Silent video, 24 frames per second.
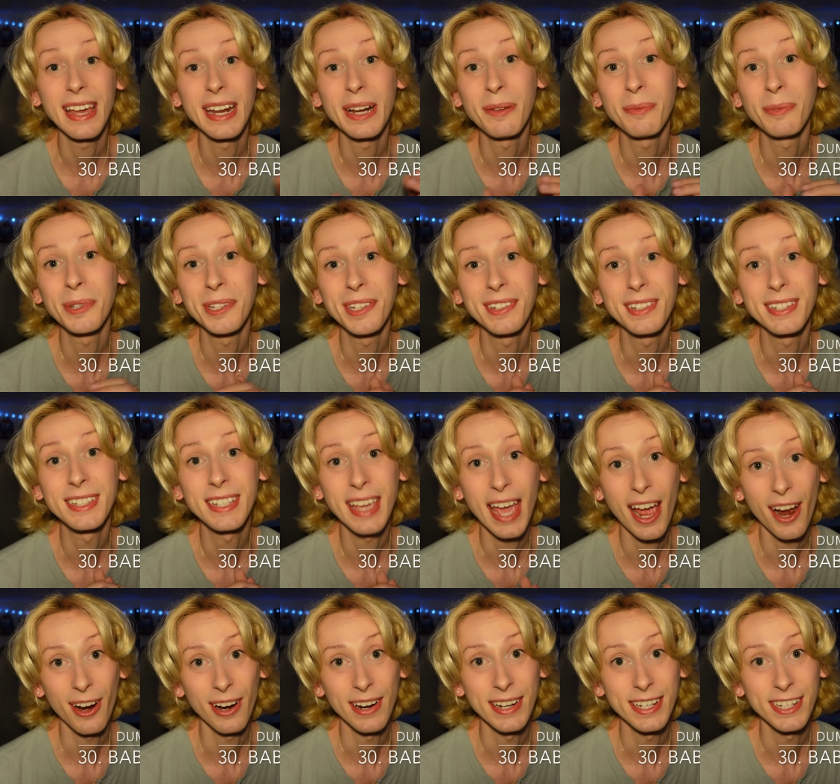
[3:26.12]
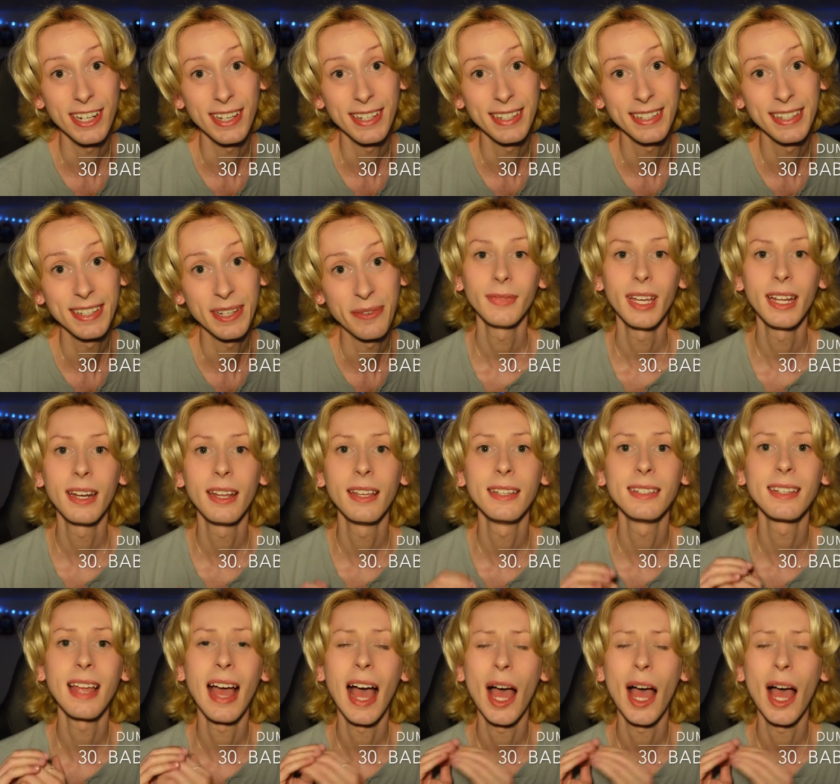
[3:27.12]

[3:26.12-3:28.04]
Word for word: animal's carriages. It is